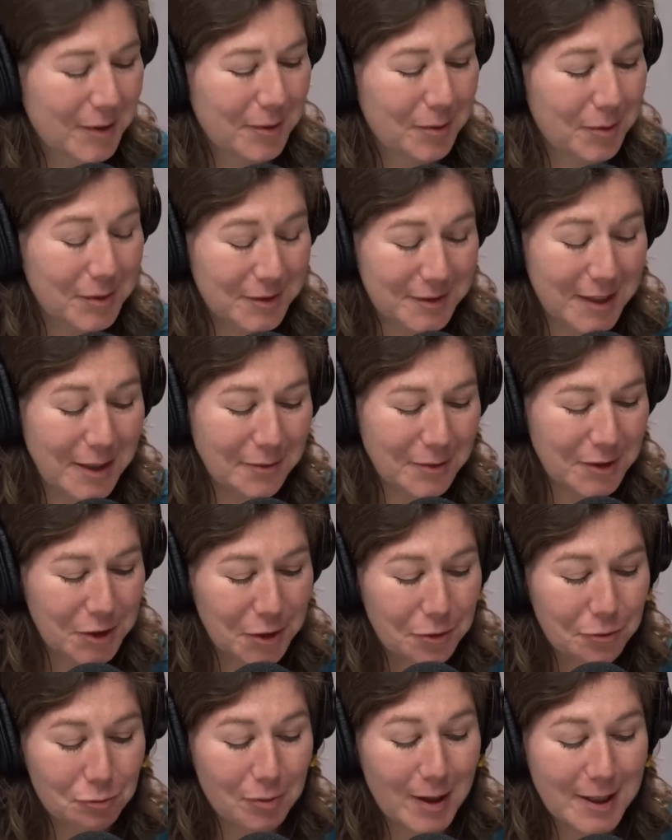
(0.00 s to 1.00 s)
Well, David,
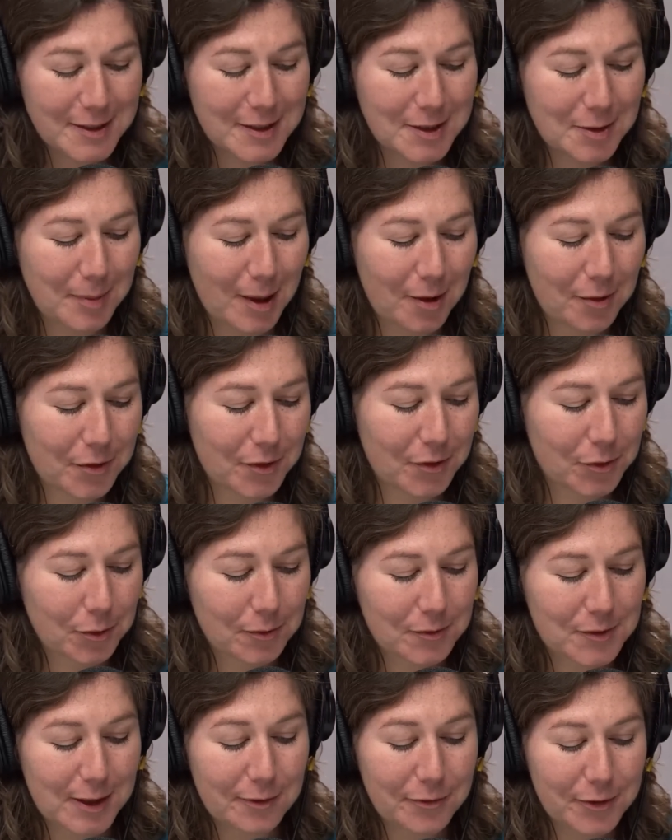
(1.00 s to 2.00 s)
you've written about the sort
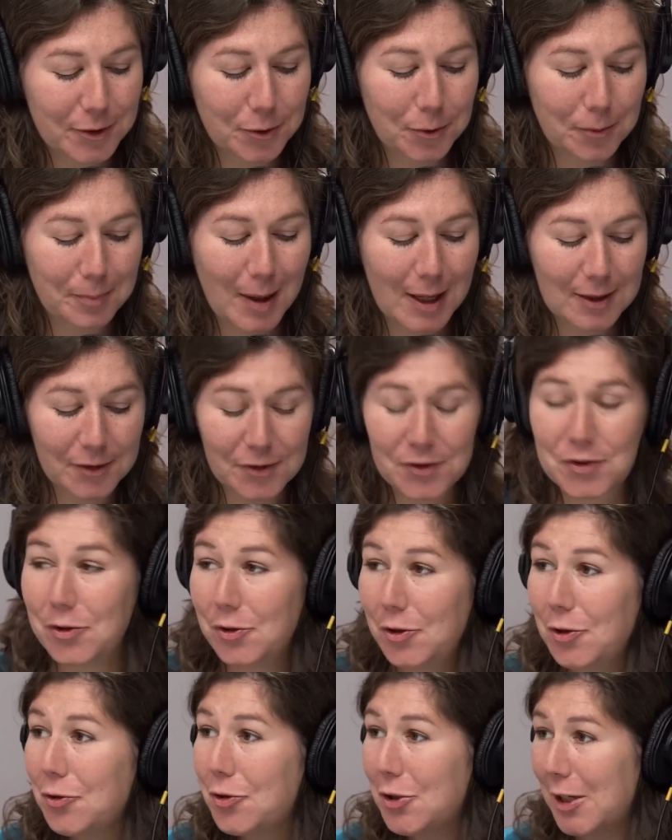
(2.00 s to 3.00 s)
of difficult balance you
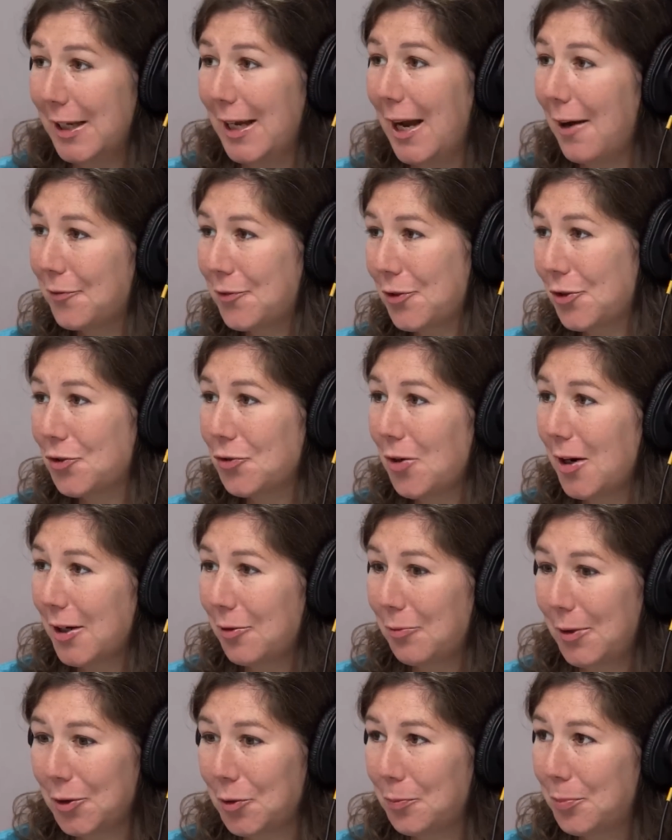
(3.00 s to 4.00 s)
usually have to
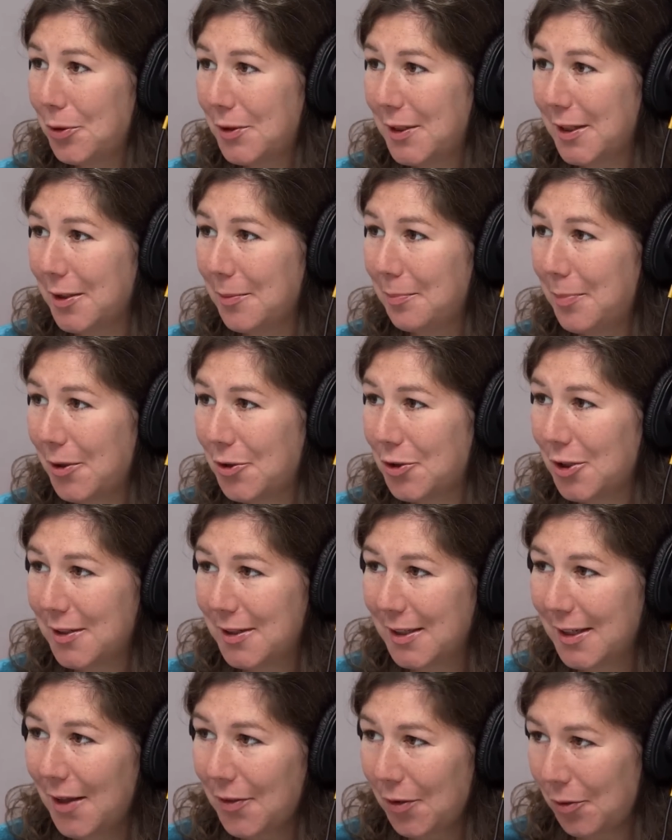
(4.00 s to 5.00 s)
strike when you're putting a budget
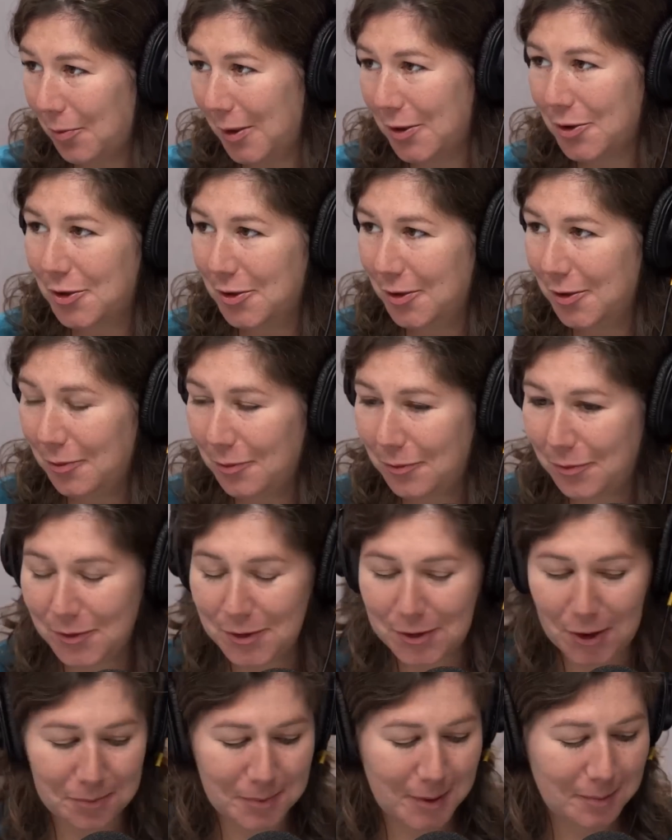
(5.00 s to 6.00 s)
together, which you've,
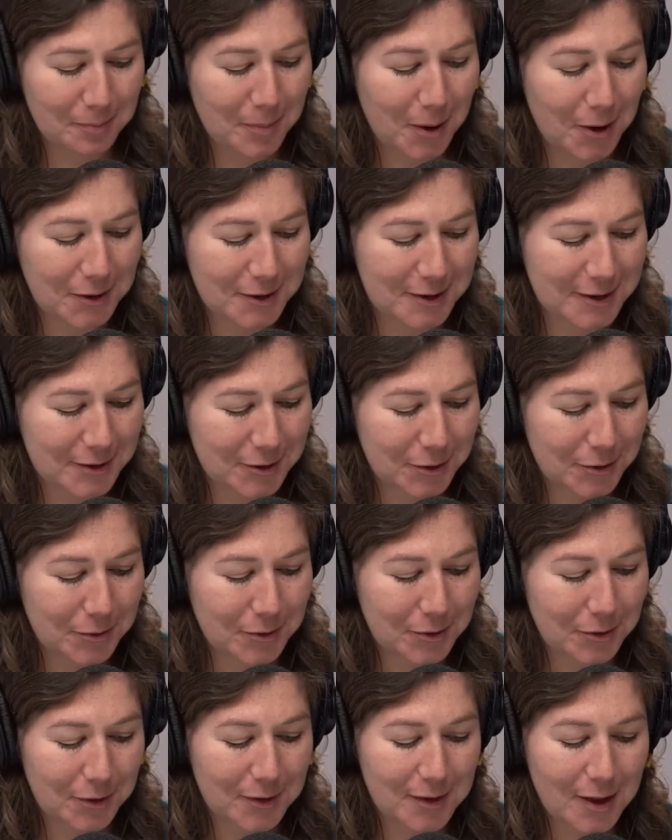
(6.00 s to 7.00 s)
been party
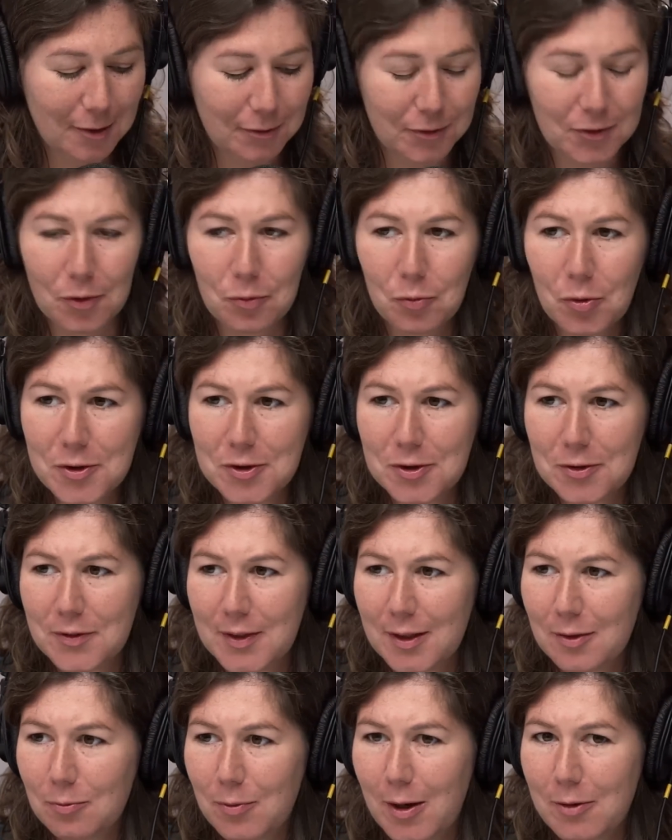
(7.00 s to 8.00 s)
to yourself. So what do you
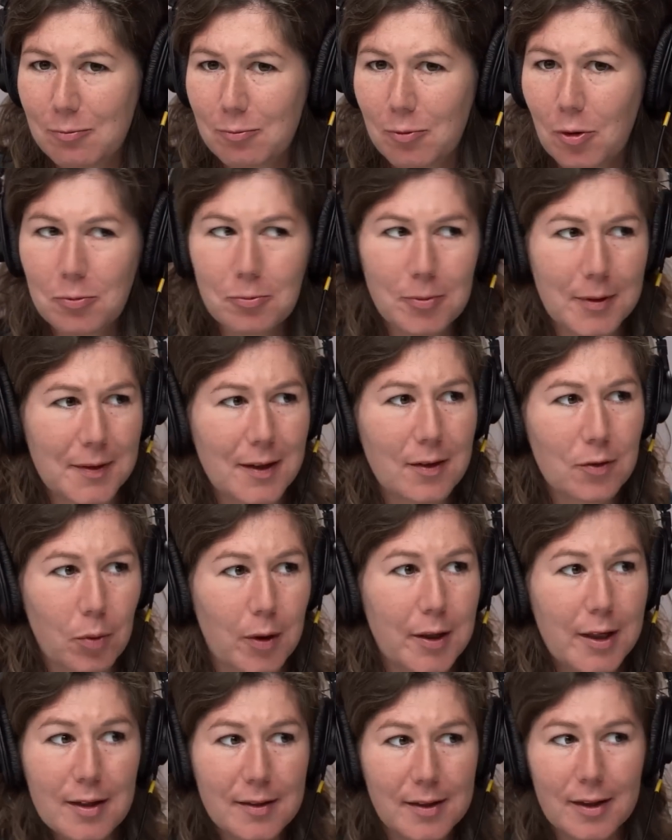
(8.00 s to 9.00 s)
think went wrong with this
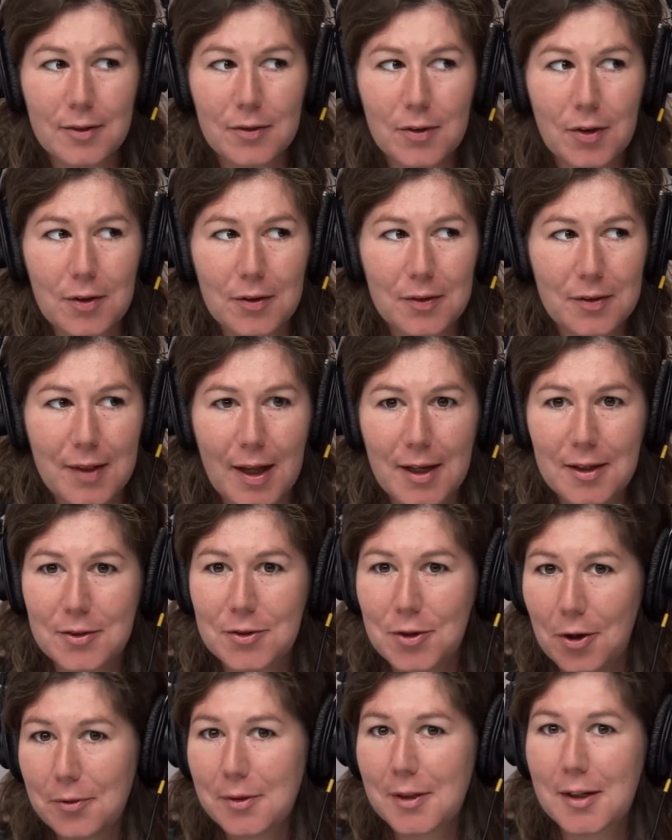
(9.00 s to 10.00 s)
one? Is it that they
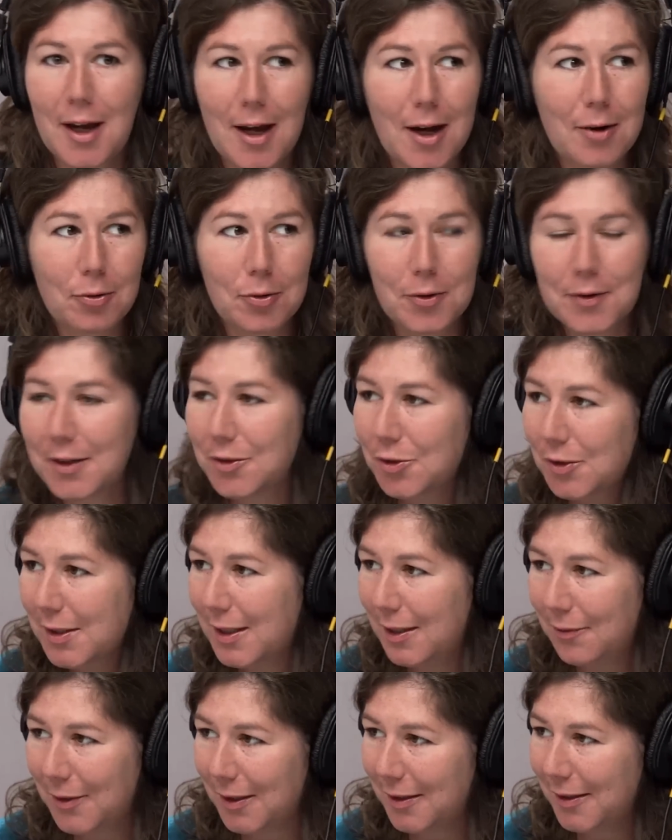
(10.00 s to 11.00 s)
don't care, or are they just
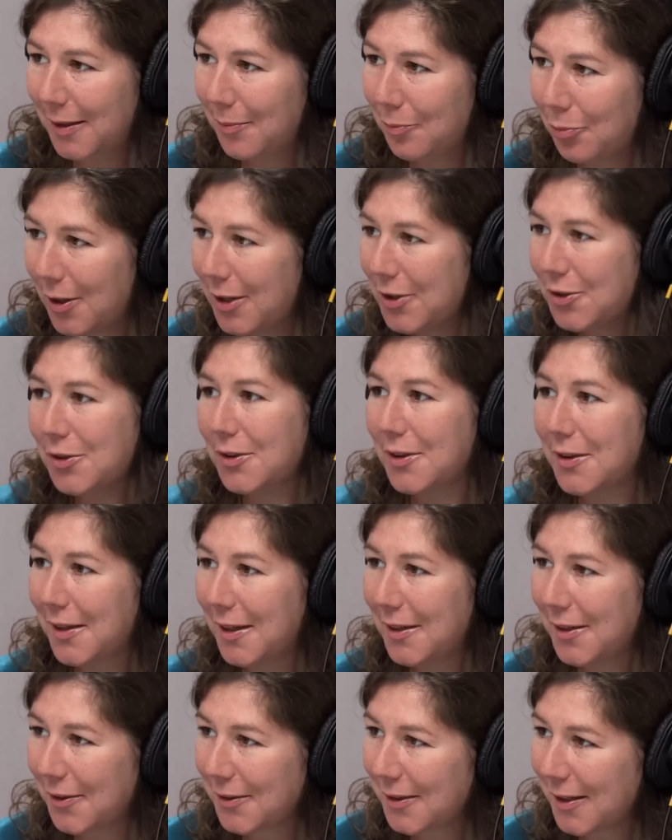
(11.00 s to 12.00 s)
giving the impression that
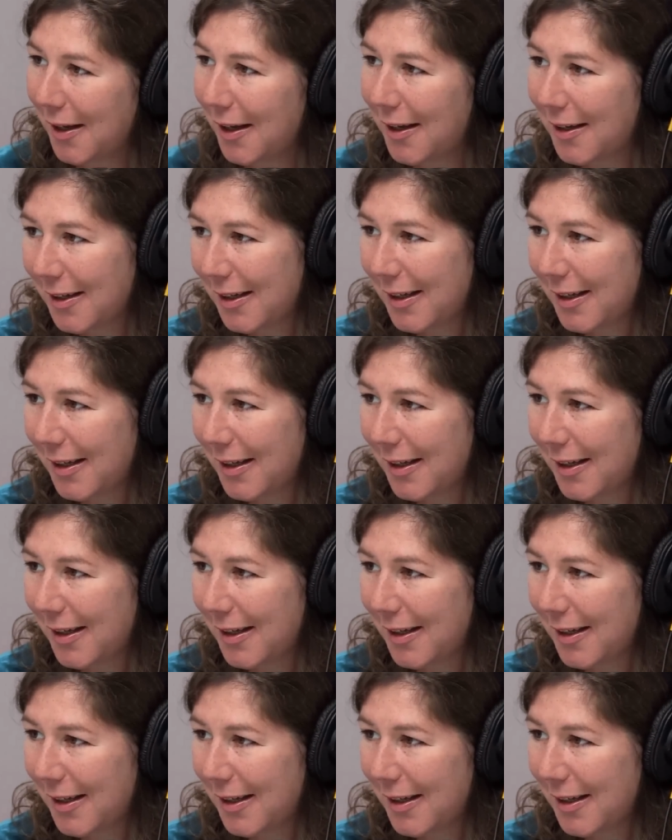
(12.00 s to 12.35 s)
they don't care?